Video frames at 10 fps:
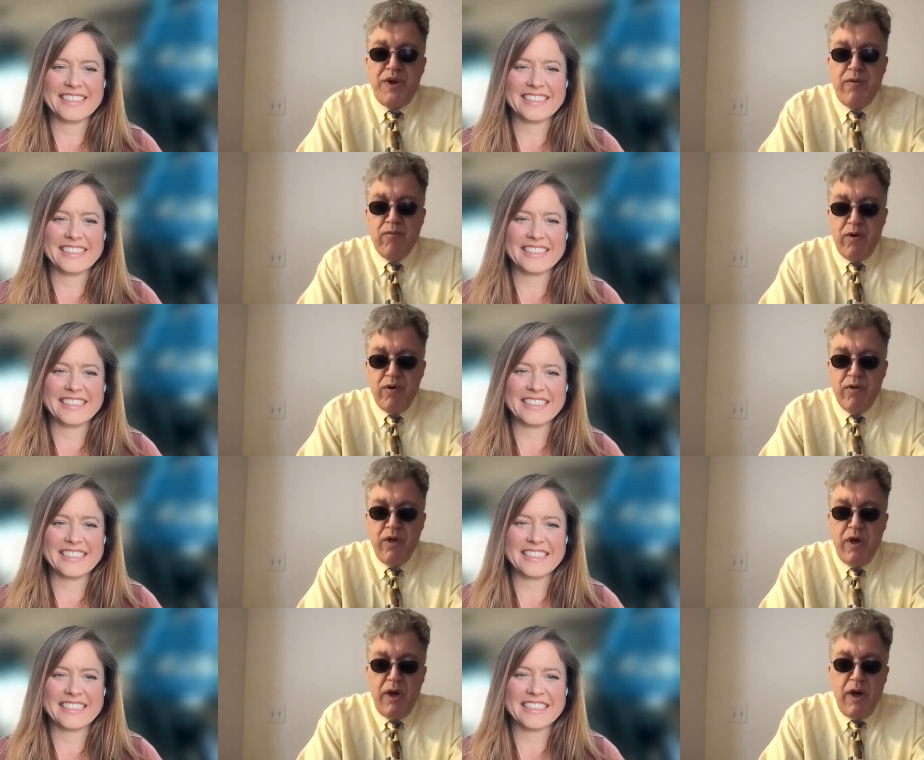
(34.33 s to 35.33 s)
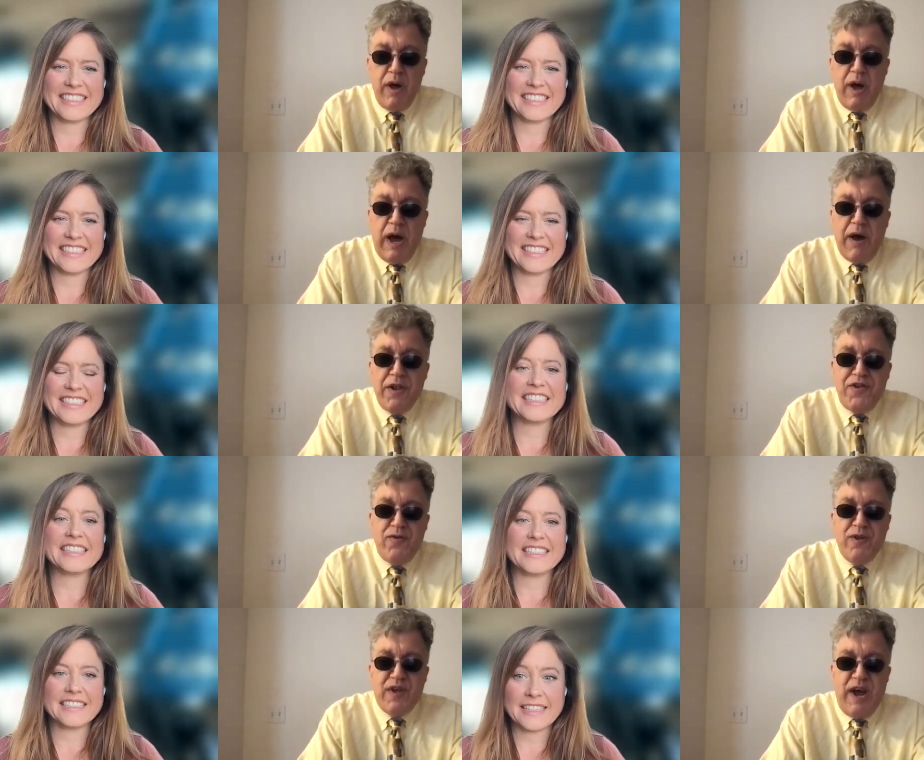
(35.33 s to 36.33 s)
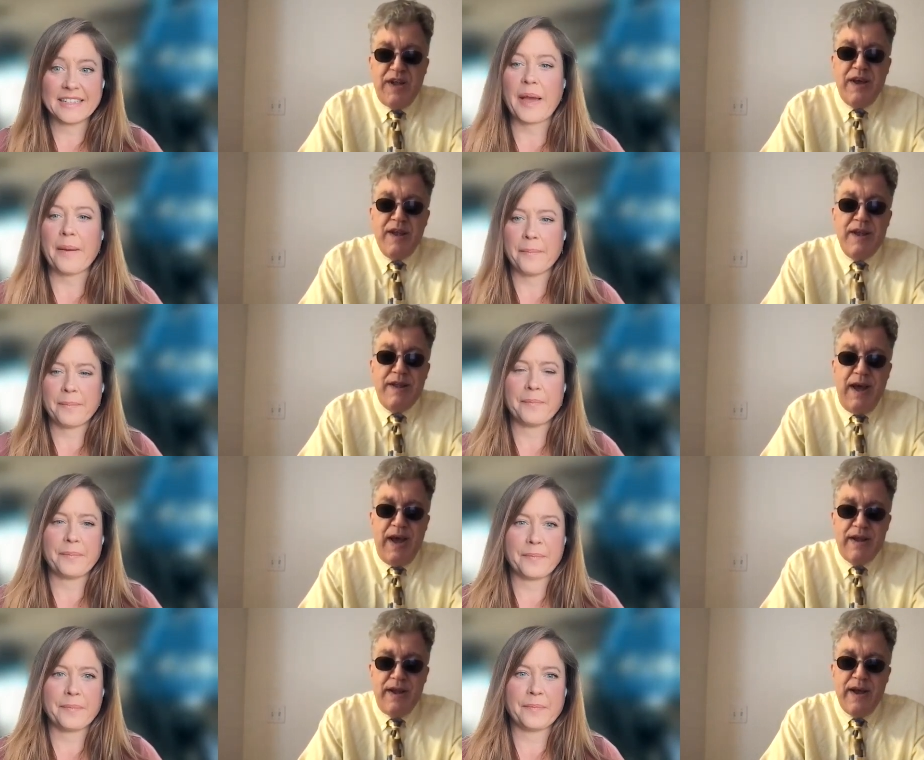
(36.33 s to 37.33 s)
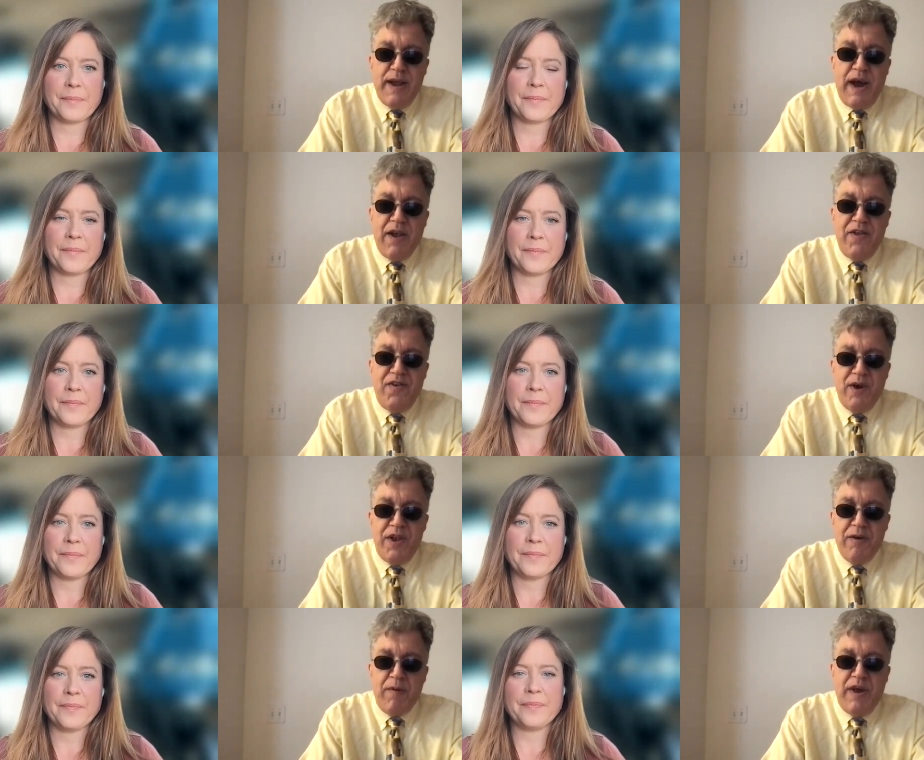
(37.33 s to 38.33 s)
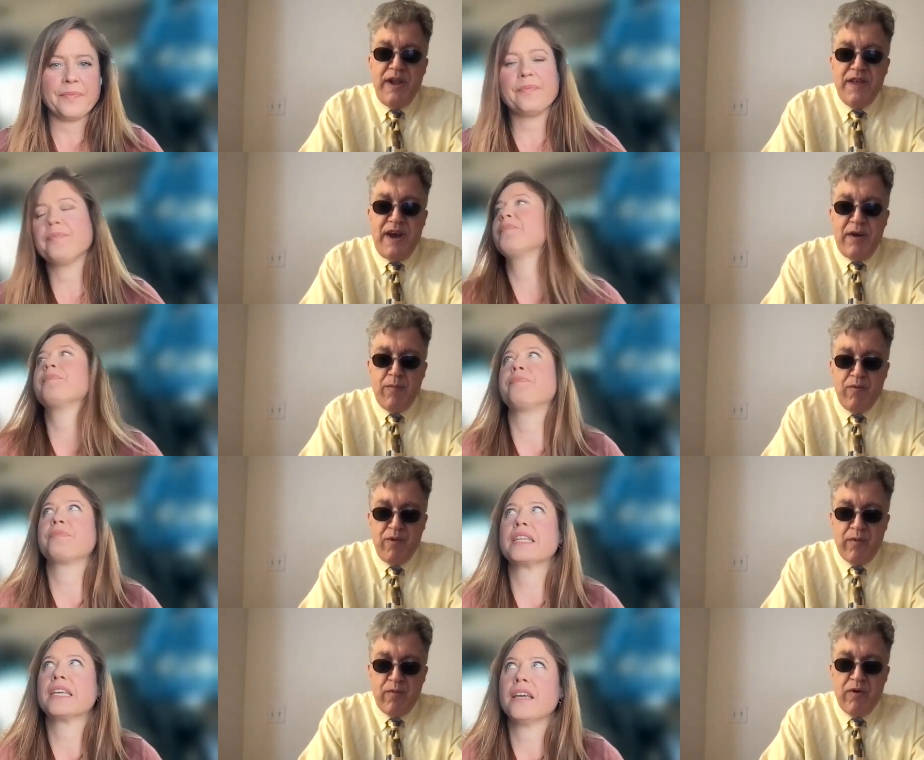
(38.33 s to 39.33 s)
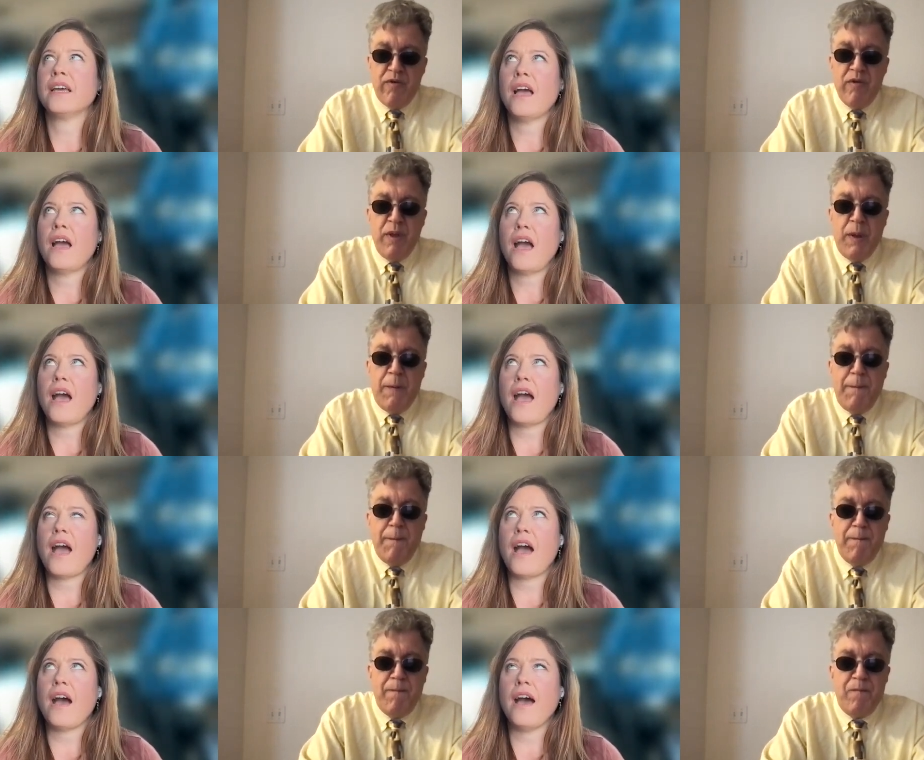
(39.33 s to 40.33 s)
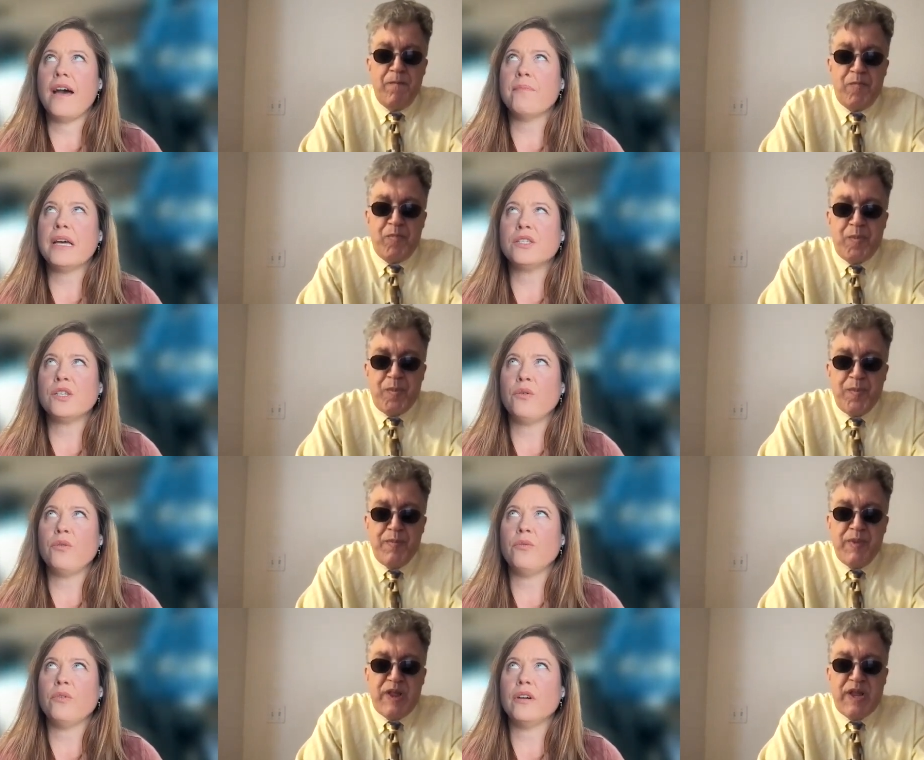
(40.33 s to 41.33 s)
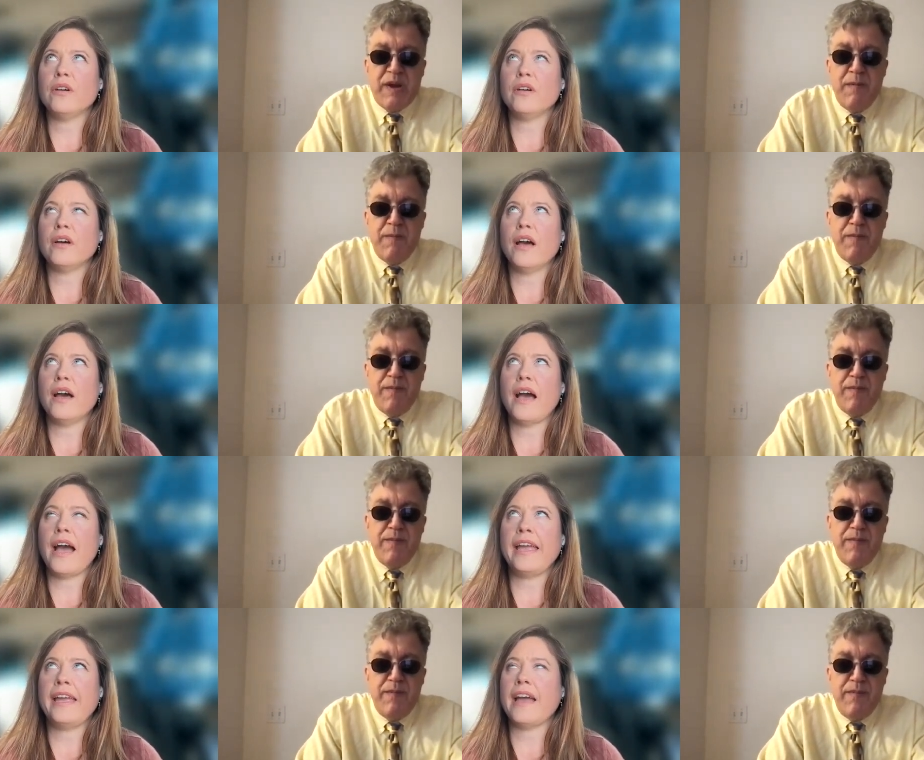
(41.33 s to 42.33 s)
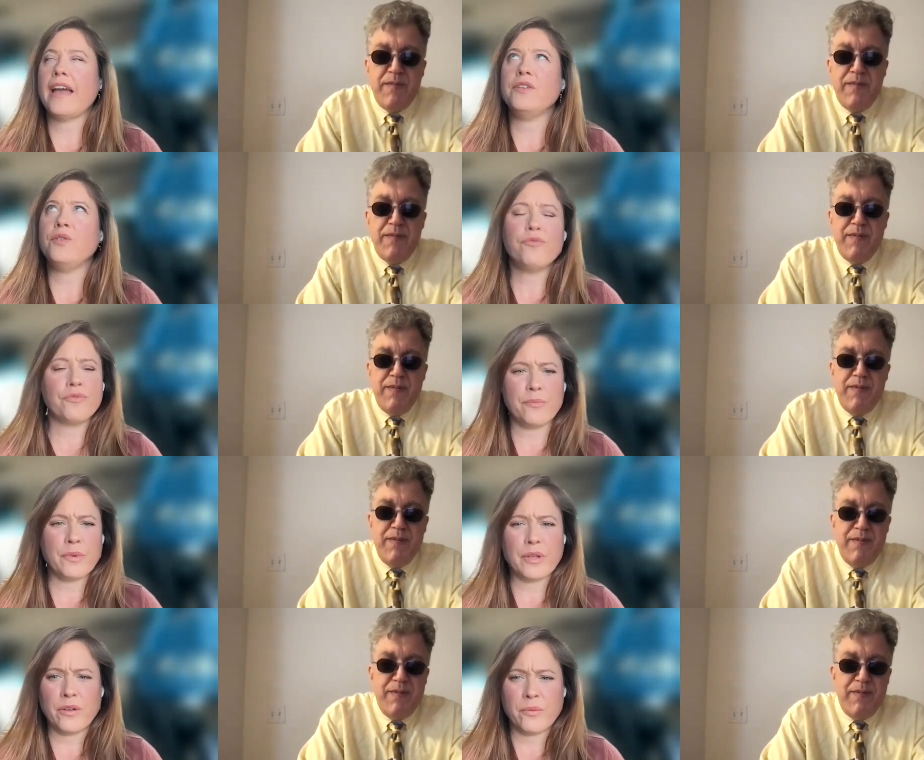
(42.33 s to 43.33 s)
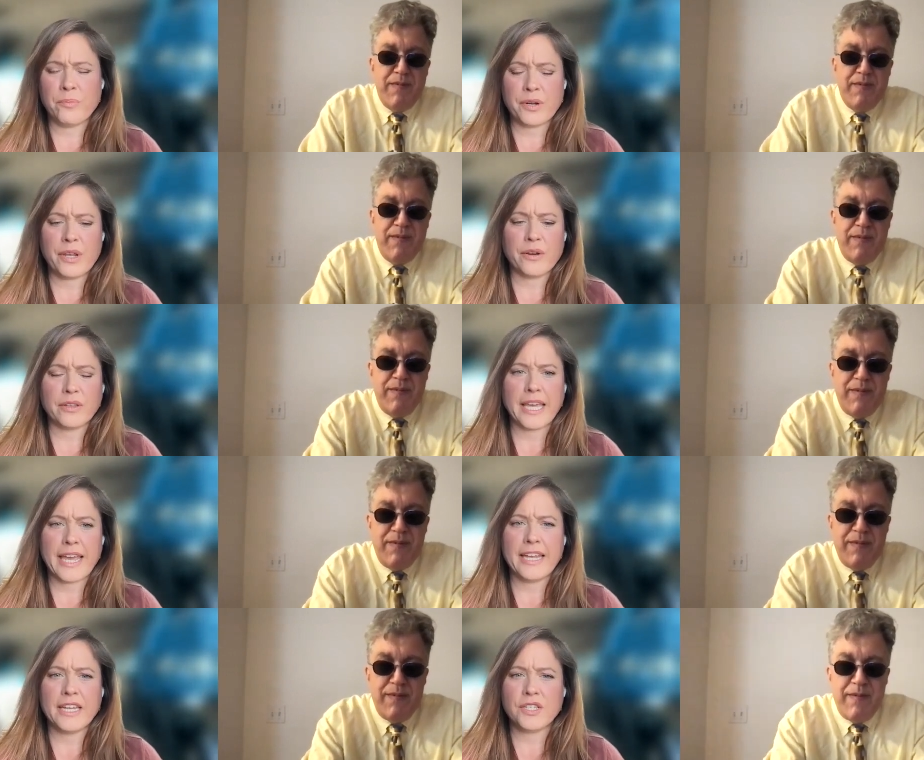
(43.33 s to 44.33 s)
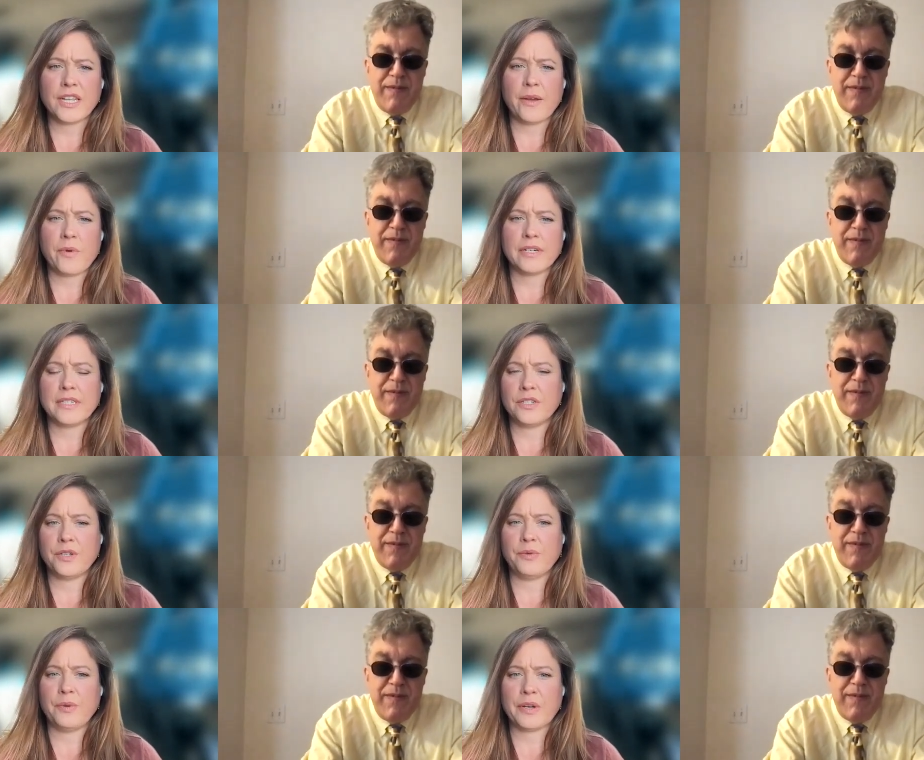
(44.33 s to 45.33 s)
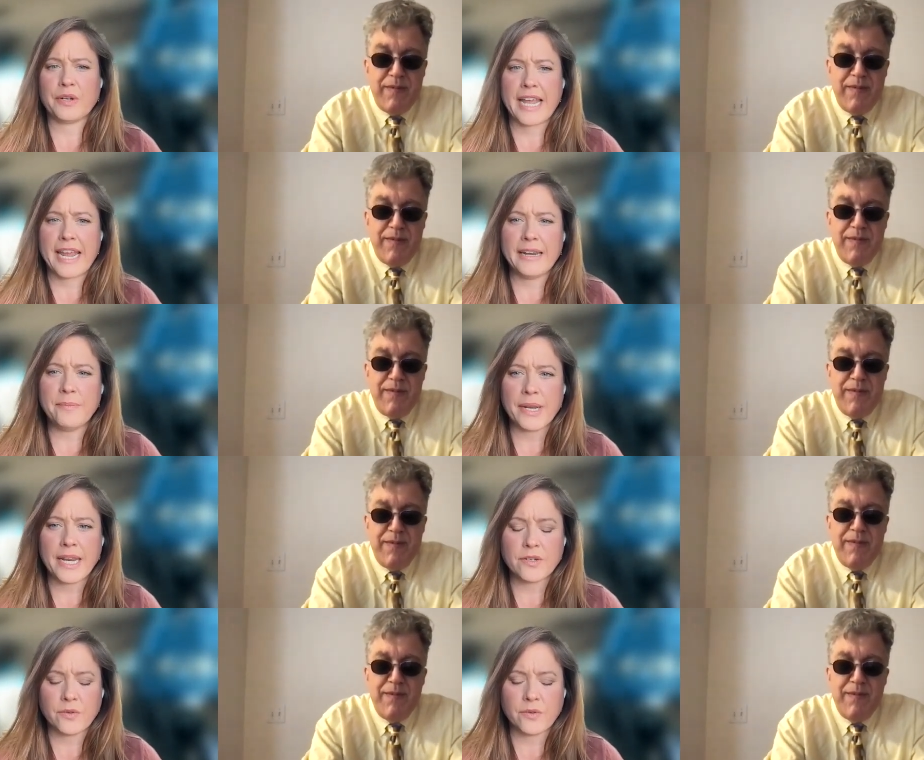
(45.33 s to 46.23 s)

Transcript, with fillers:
Speaker 1: big role. How did you decide to get into acting, and how did you end up getting that that role?
Speaker 2: Um, so I I knew from a, a pretty early age that I wanted to entertain, but I